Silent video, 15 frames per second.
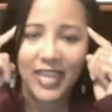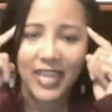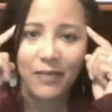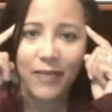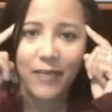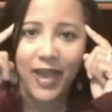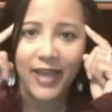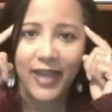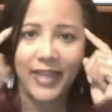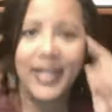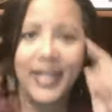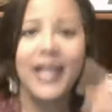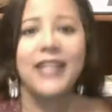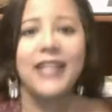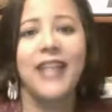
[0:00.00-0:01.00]
about
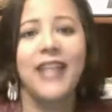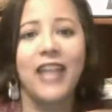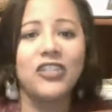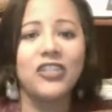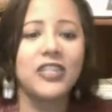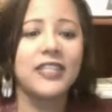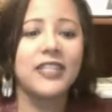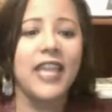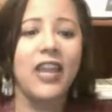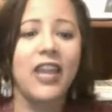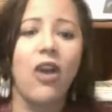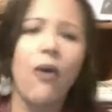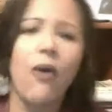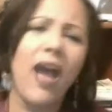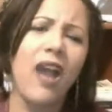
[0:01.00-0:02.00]
it, not just saying,
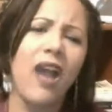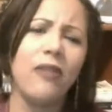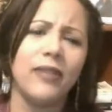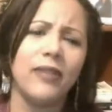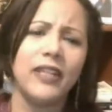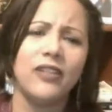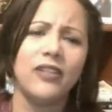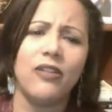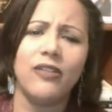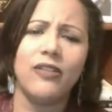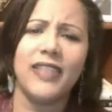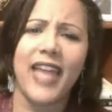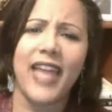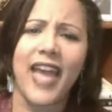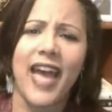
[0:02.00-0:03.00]
oh, I already know
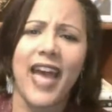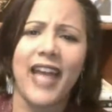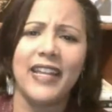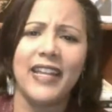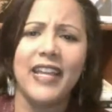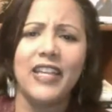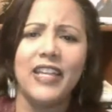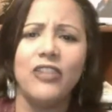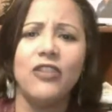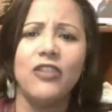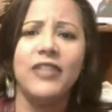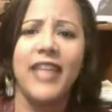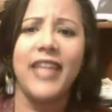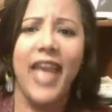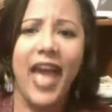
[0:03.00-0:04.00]
that,
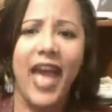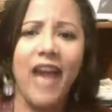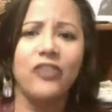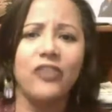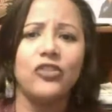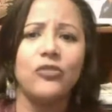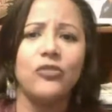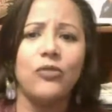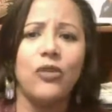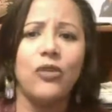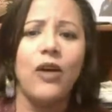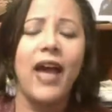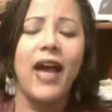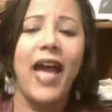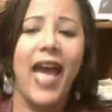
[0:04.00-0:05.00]
the actual
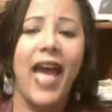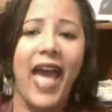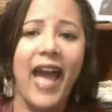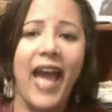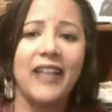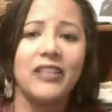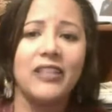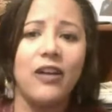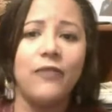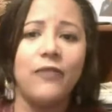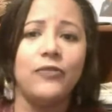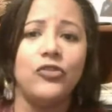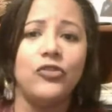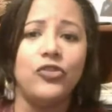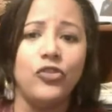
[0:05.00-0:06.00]
act of
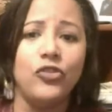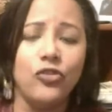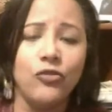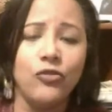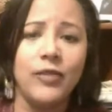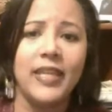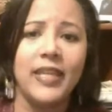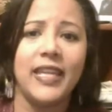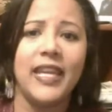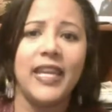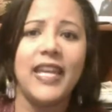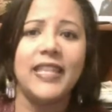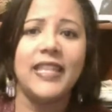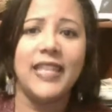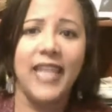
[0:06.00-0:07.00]
doing
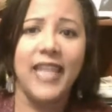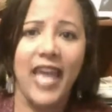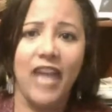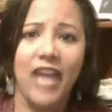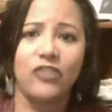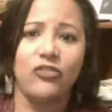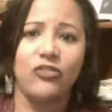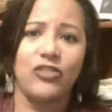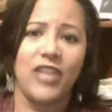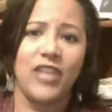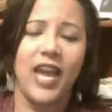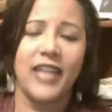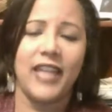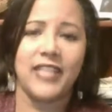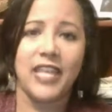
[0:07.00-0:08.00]
the
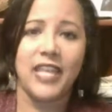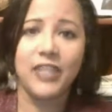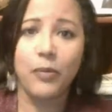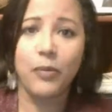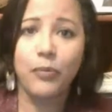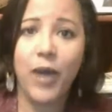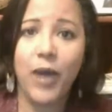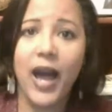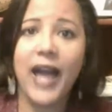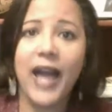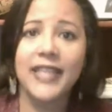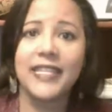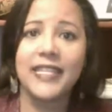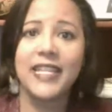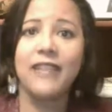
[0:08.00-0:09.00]
exercise, the
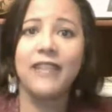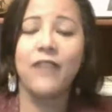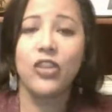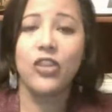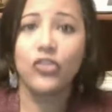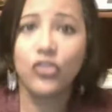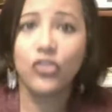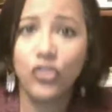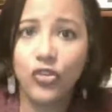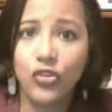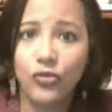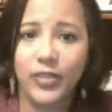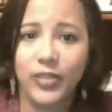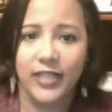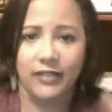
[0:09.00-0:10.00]
positive
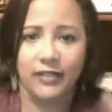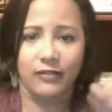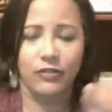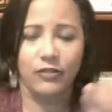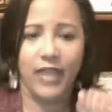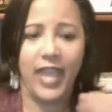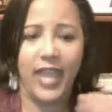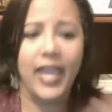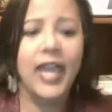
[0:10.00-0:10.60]
doing, okay,